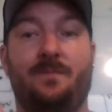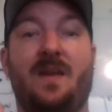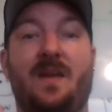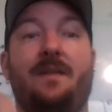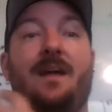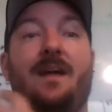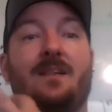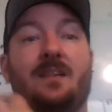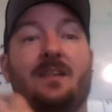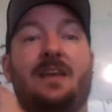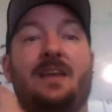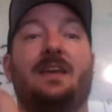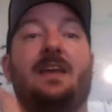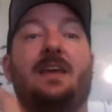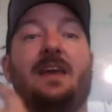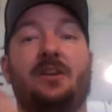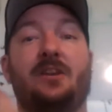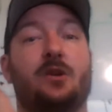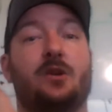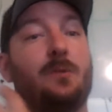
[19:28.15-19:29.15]
And that link
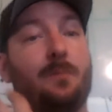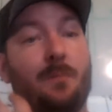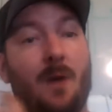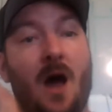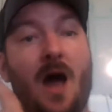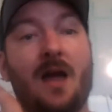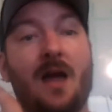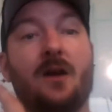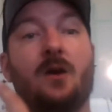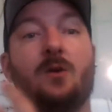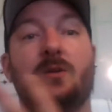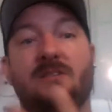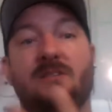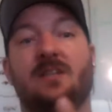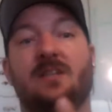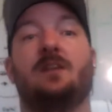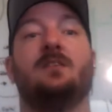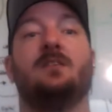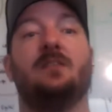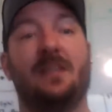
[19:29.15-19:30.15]
in your bio is
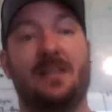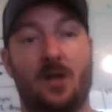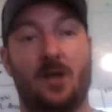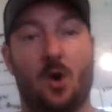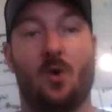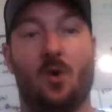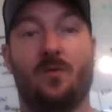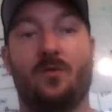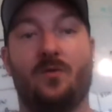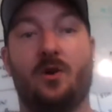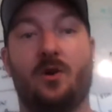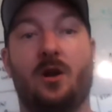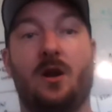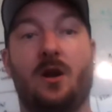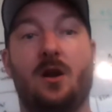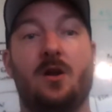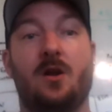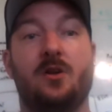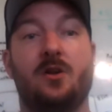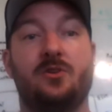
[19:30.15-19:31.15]
going to lead over
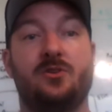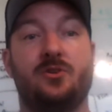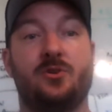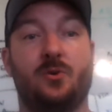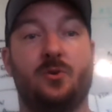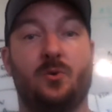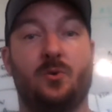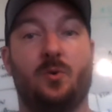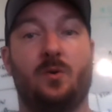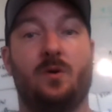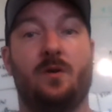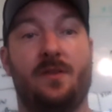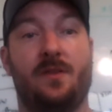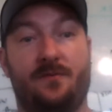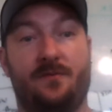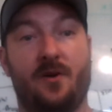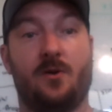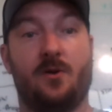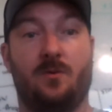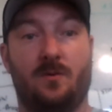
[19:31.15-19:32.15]
to the
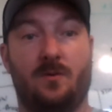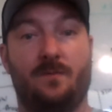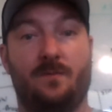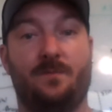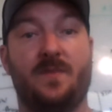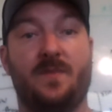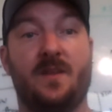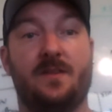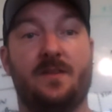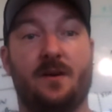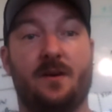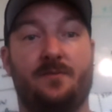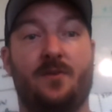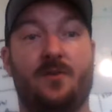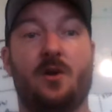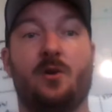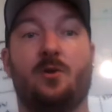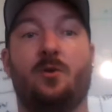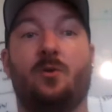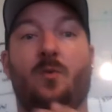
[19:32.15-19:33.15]

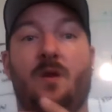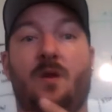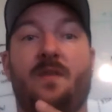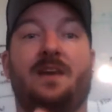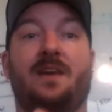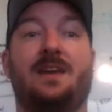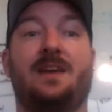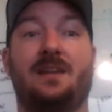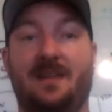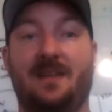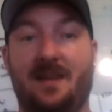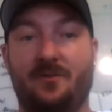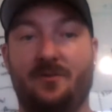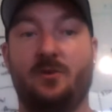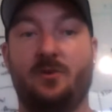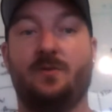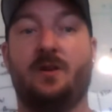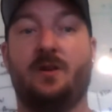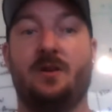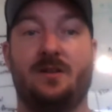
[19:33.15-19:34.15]
funnel where they can give
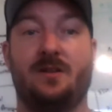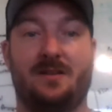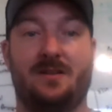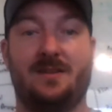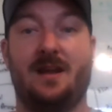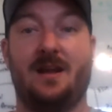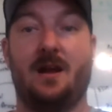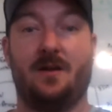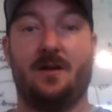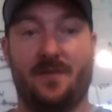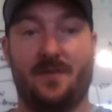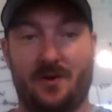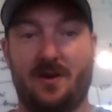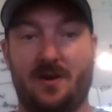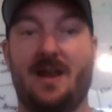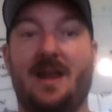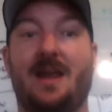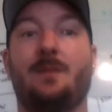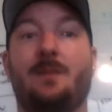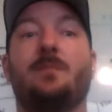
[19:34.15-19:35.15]
you their
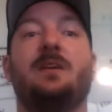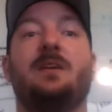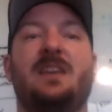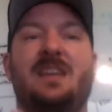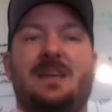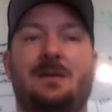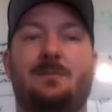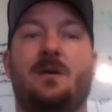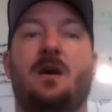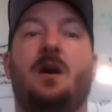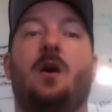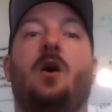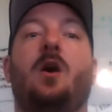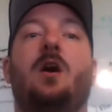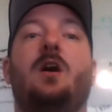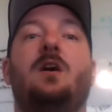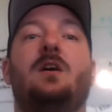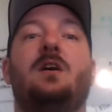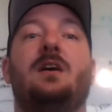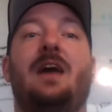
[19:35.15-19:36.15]
name, email,
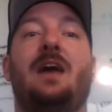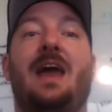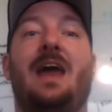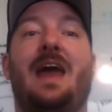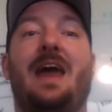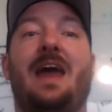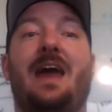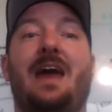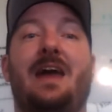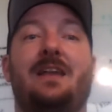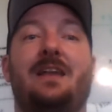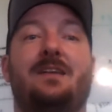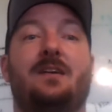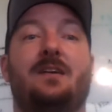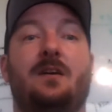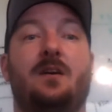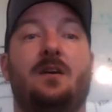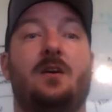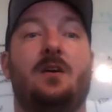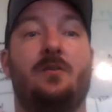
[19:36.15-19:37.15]
and
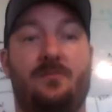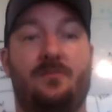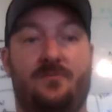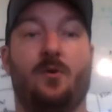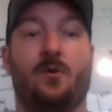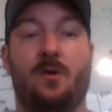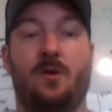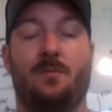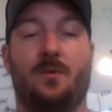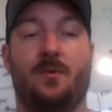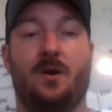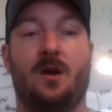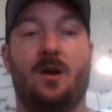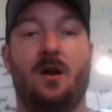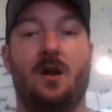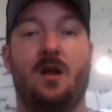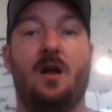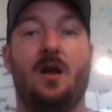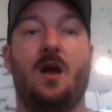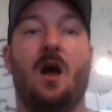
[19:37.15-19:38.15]
phone number.
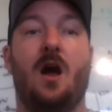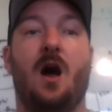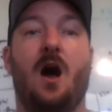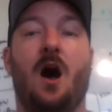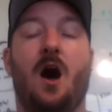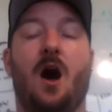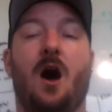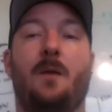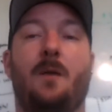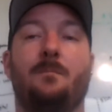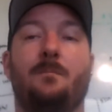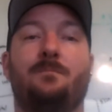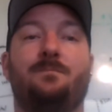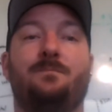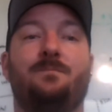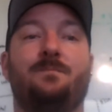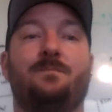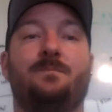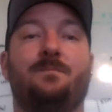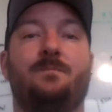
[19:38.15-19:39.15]
Does
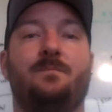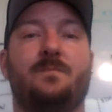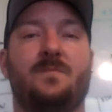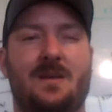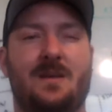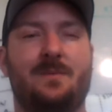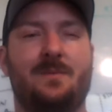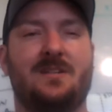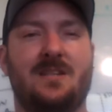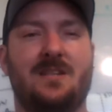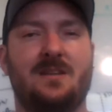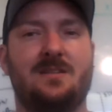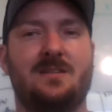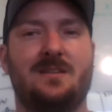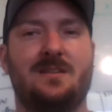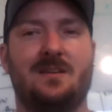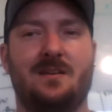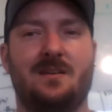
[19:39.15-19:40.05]
that make sense?